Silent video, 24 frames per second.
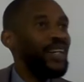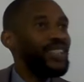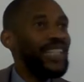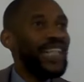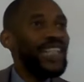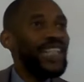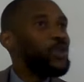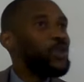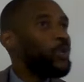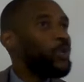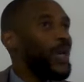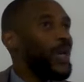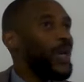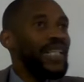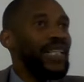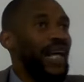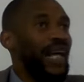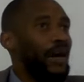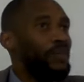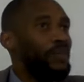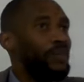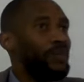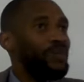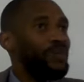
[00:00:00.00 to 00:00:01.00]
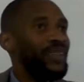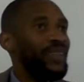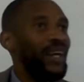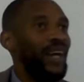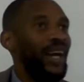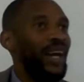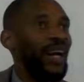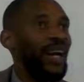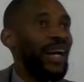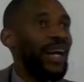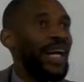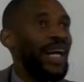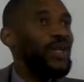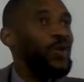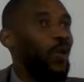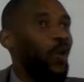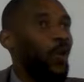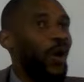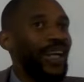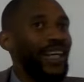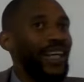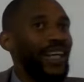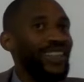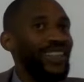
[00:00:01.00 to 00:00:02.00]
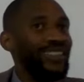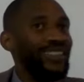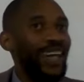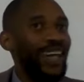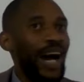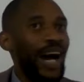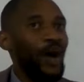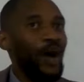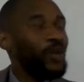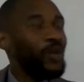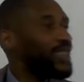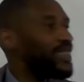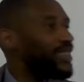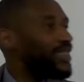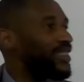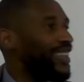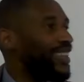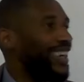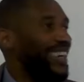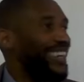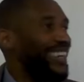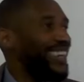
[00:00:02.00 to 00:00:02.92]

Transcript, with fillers: Just waking up and walking out